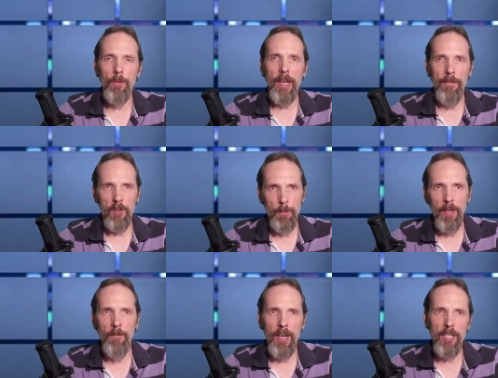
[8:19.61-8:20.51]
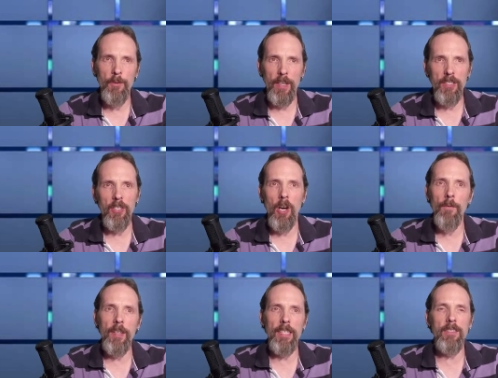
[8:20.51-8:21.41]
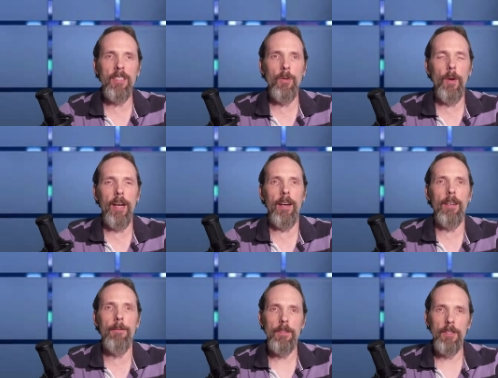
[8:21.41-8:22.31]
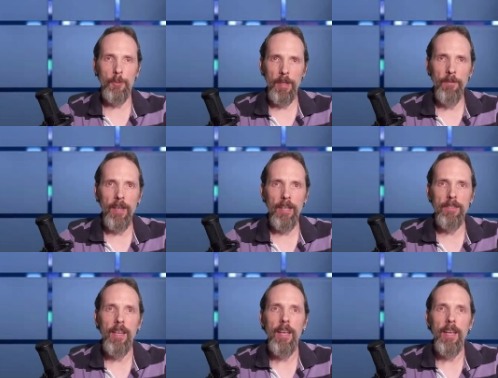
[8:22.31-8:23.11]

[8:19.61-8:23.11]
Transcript: we have the Spitfires facing off against the Aware. The Spitfires